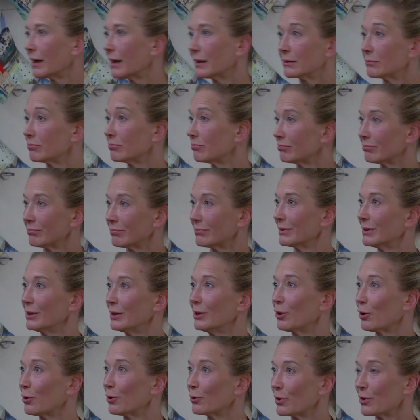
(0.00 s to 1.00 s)
and
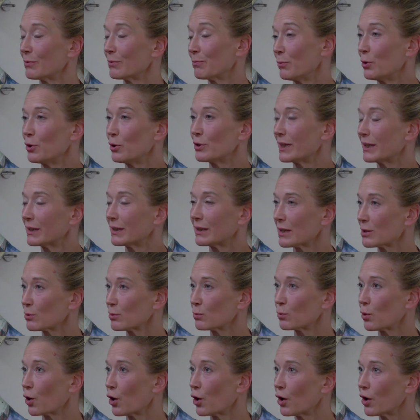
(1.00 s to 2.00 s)
you know the music
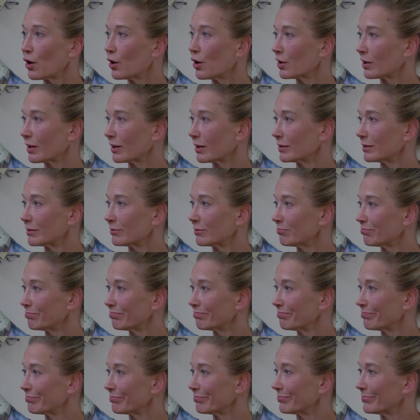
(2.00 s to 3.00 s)
doesn't work and
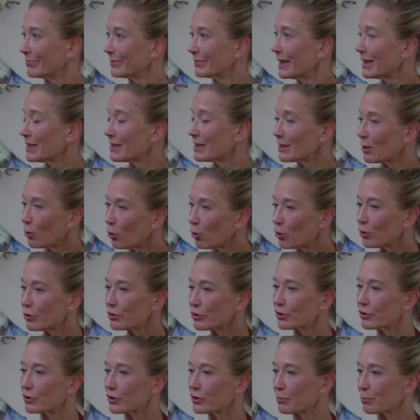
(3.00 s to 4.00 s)
wow. there's yeah. all
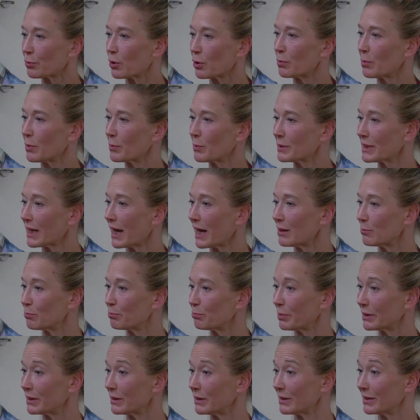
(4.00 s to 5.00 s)
sorts of problems.
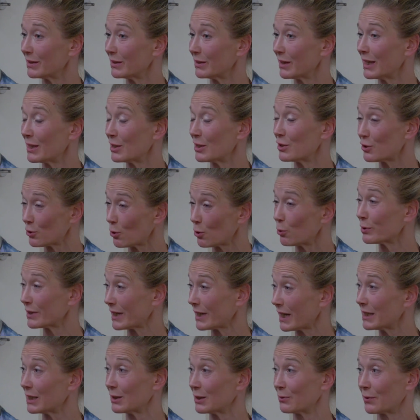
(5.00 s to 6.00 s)
And but it's so
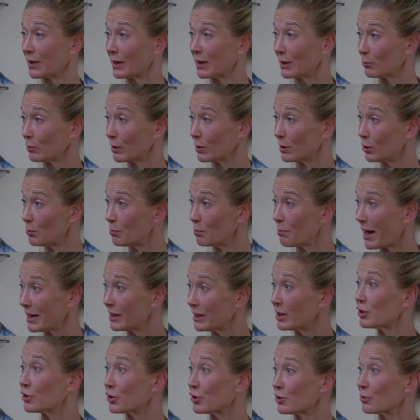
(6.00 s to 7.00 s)
satisfying when you yeah.
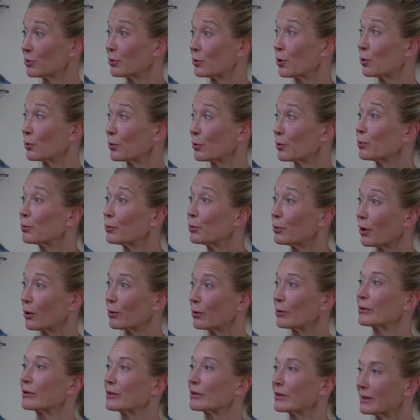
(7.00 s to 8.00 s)
manage to go through
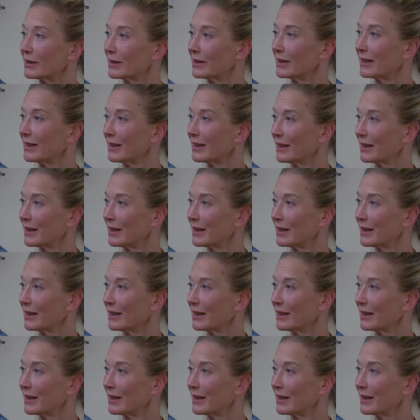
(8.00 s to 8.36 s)
those yeah.